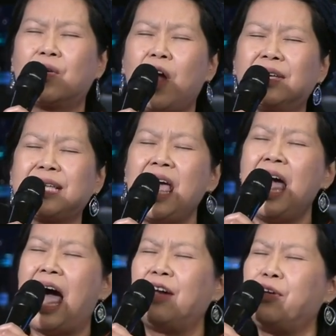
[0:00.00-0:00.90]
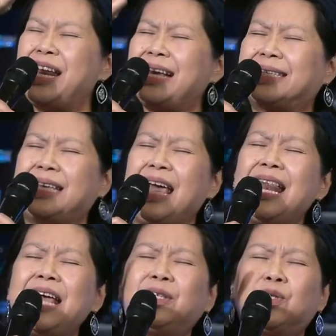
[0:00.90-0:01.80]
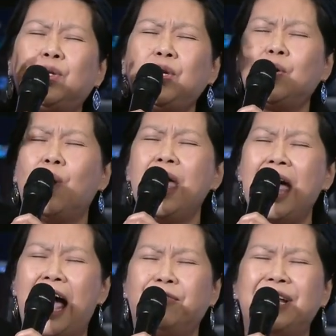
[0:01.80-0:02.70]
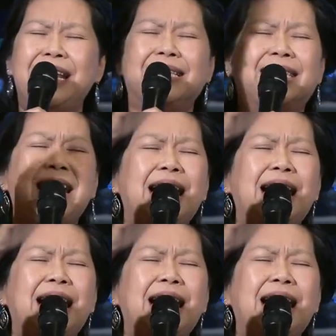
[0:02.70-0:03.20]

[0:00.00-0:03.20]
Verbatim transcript: the cross, I release healing to you. I release